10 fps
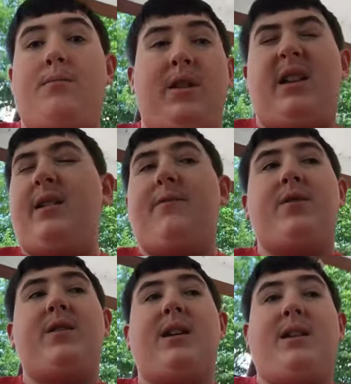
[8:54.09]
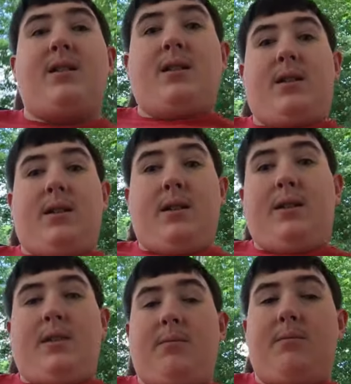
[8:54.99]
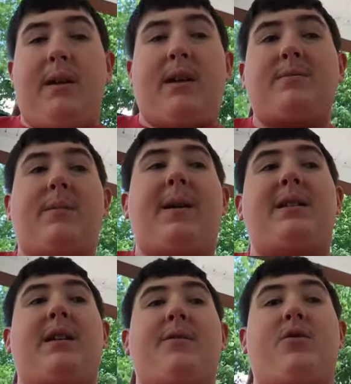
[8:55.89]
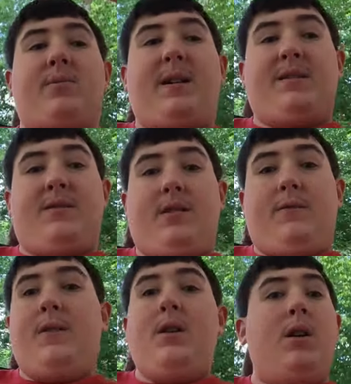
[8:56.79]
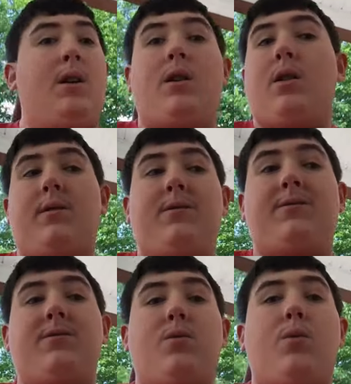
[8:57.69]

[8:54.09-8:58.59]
But every day, in the back of my mind, I thought to myself, oh,